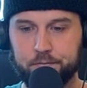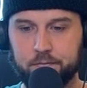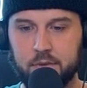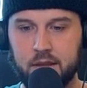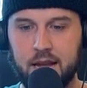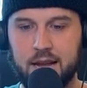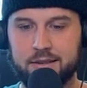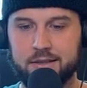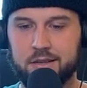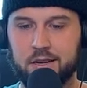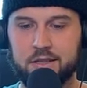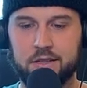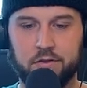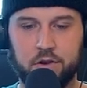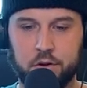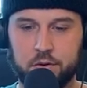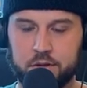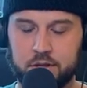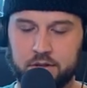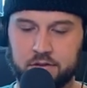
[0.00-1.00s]
Has tons of
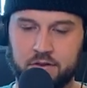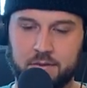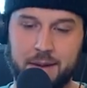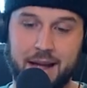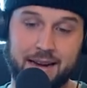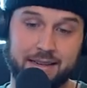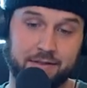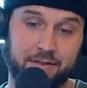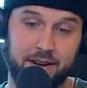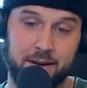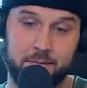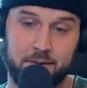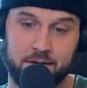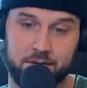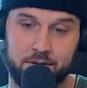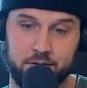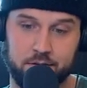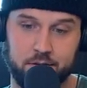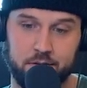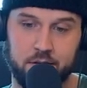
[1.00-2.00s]
uses, from activating
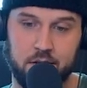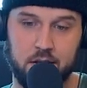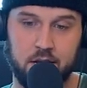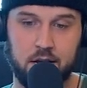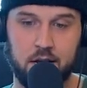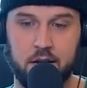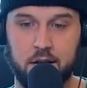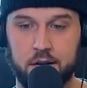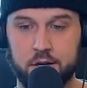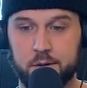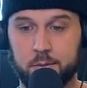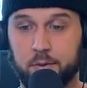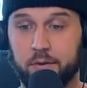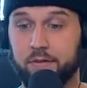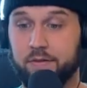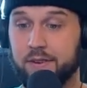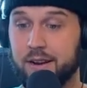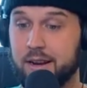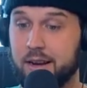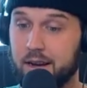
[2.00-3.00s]
muscles to
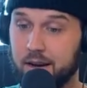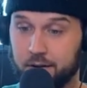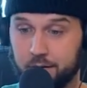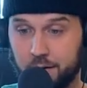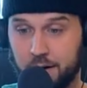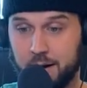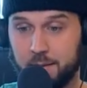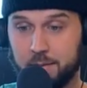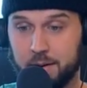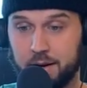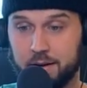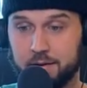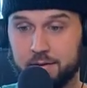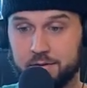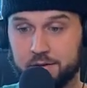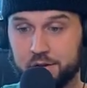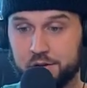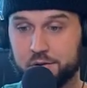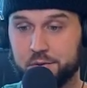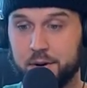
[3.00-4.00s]
preventing cramping
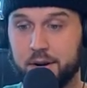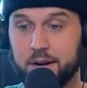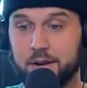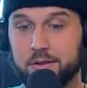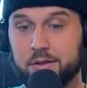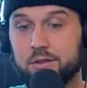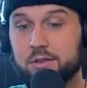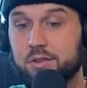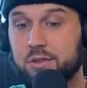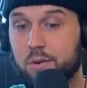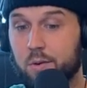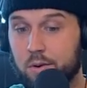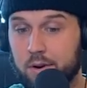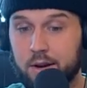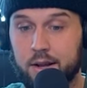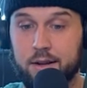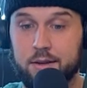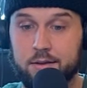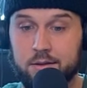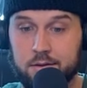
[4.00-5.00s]
to treating
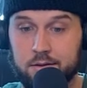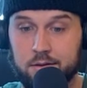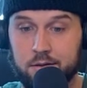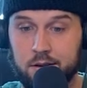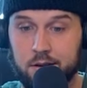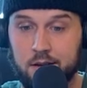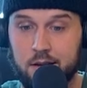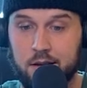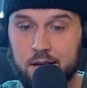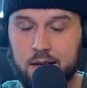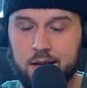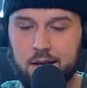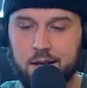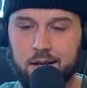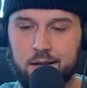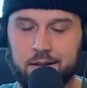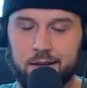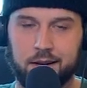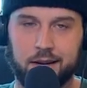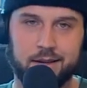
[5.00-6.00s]
soreness.
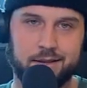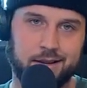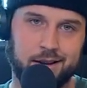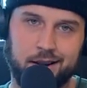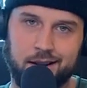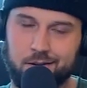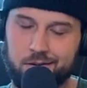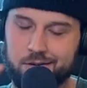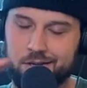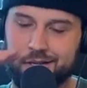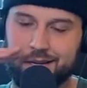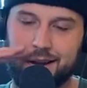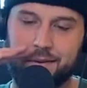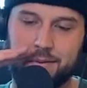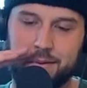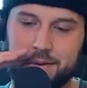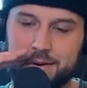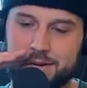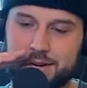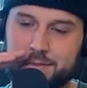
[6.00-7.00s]
Like I said, I just came
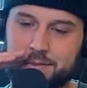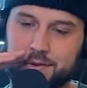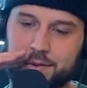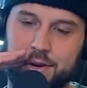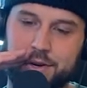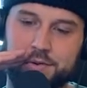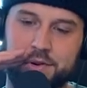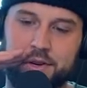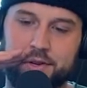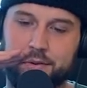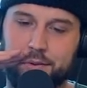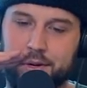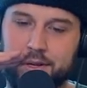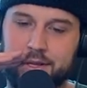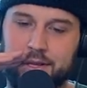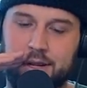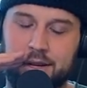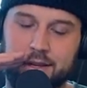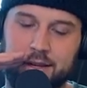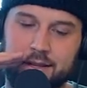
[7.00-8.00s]
from the gym, so I treat
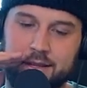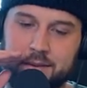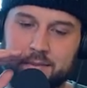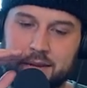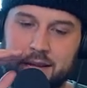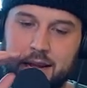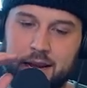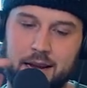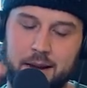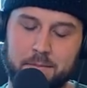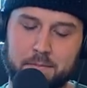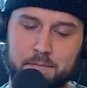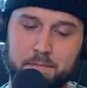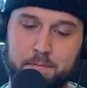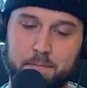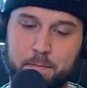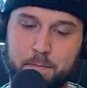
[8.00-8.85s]
soreness a lot because I'm getting